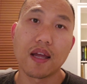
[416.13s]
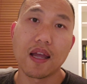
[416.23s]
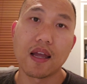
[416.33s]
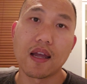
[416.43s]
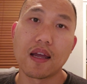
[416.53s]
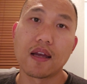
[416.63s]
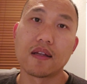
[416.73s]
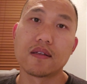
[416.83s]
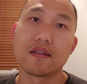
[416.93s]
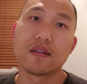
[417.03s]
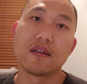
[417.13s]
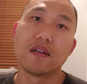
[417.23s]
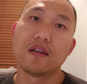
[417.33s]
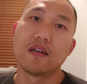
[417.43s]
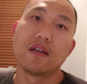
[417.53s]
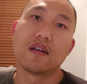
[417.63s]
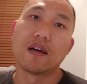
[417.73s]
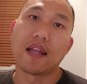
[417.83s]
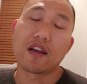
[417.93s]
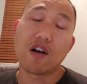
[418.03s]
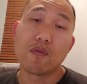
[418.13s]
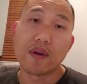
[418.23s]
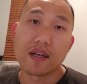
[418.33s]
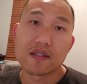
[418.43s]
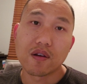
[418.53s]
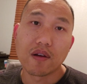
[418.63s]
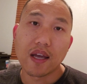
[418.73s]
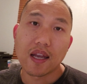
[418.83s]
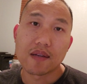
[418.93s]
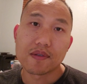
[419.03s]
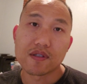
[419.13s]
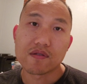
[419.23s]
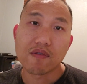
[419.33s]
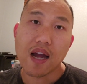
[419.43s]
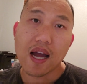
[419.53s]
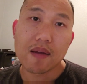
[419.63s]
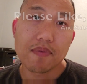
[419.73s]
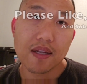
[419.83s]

And uh, like always, go ahead and subscribe,